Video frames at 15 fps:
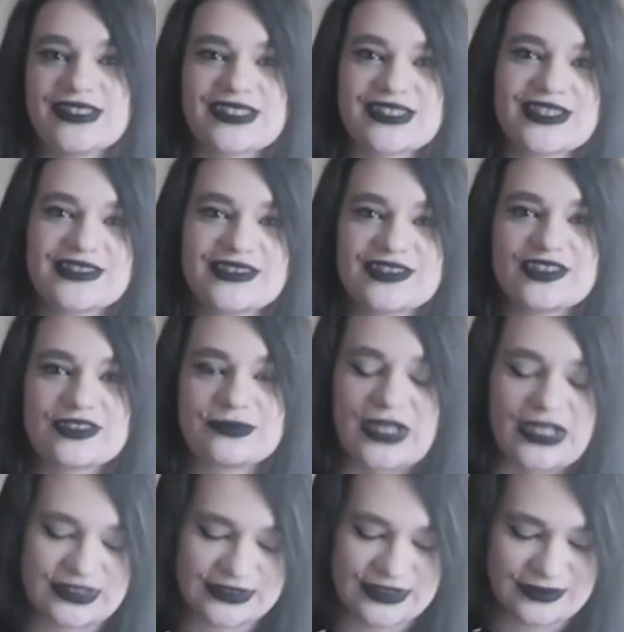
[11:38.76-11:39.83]
inside the
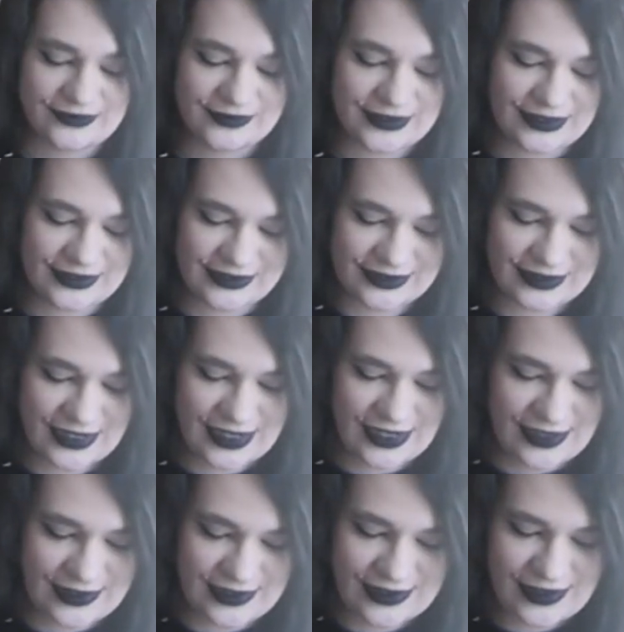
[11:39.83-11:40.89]
shoebox.
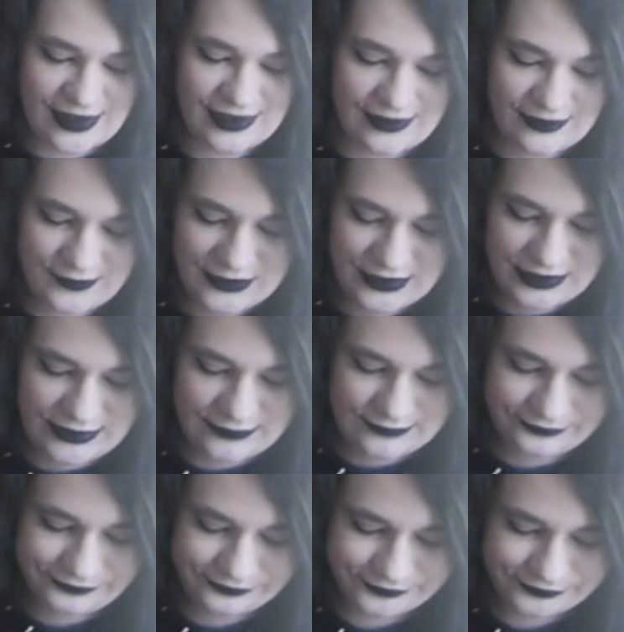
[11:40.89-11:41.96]
I opened
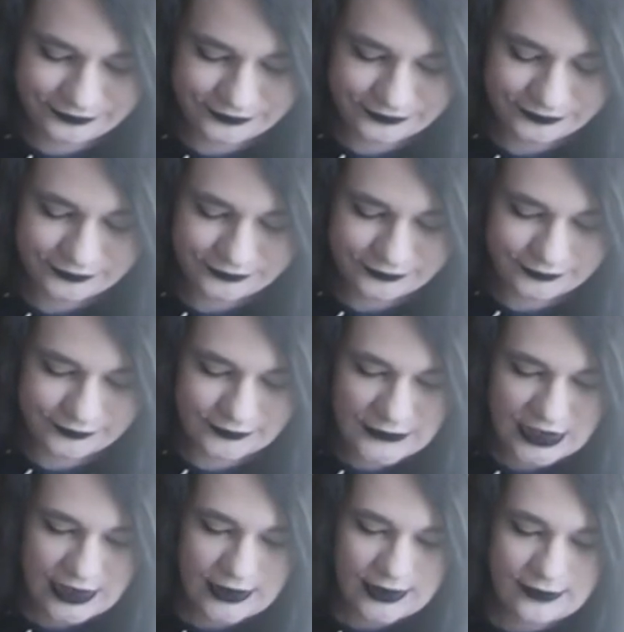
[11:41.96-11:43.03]

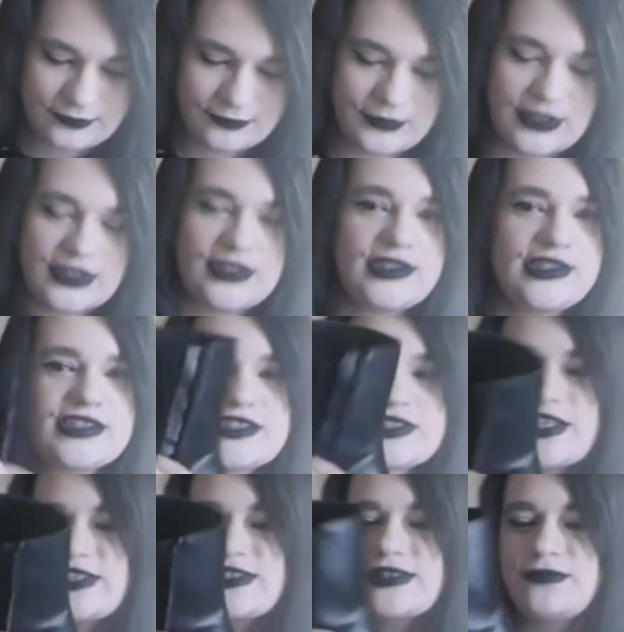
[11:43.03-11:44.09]
it. But they just
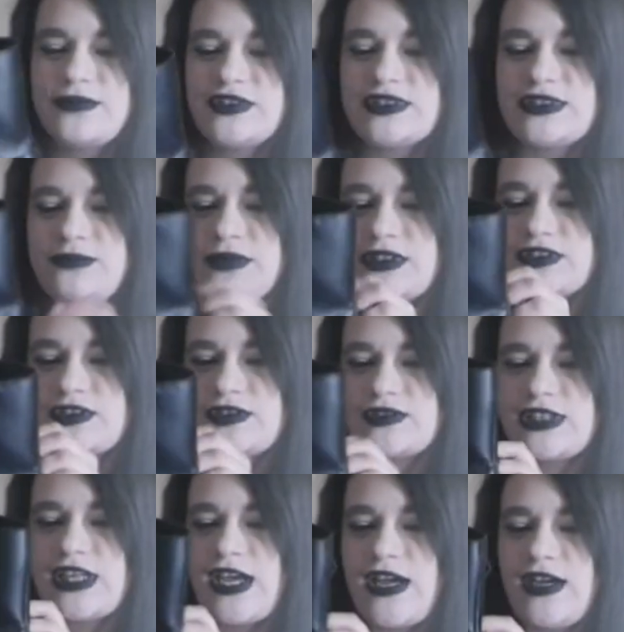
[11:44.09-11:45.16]
got simple zipper, so
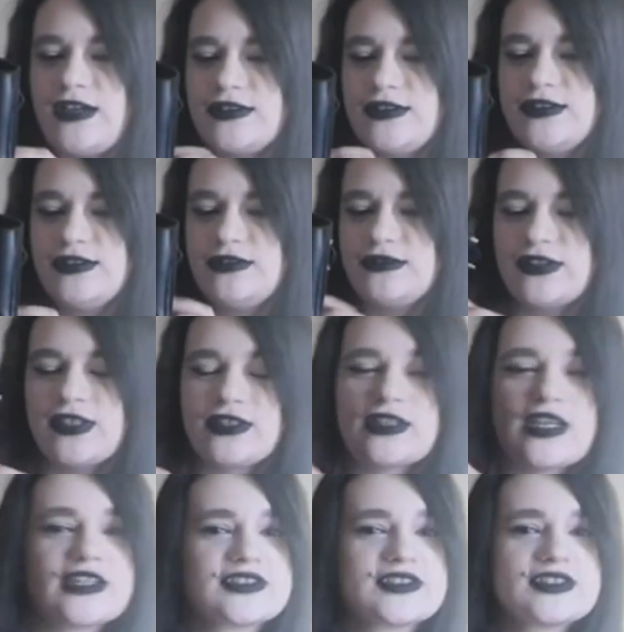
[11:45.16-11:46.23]
yeah, you don't
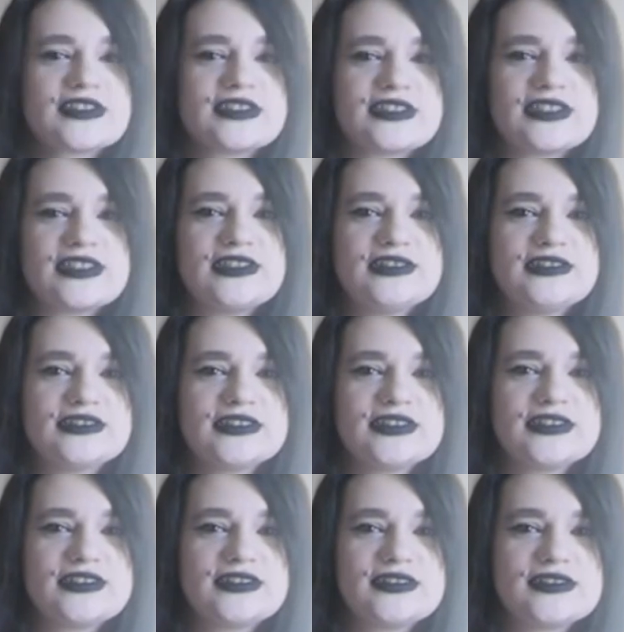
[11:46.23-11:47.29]
actually need
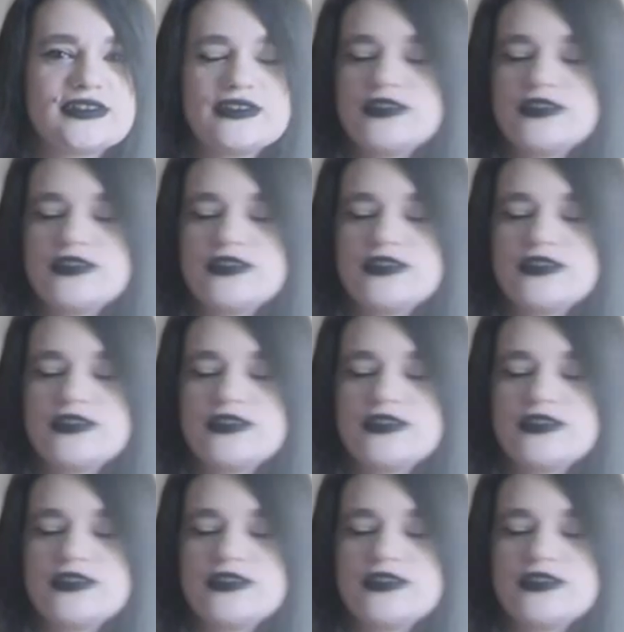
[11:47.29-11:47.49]
to